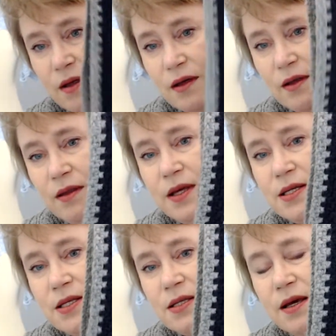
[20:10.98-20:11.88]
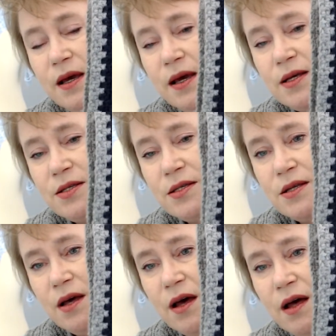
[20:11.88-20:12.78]
this is
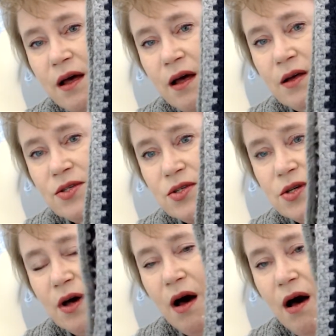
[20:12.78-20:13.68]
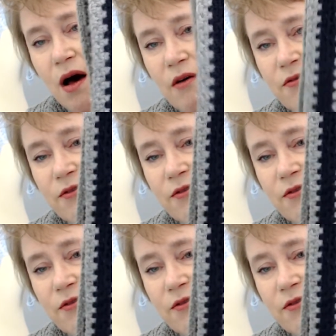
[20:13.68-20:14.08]
a scarf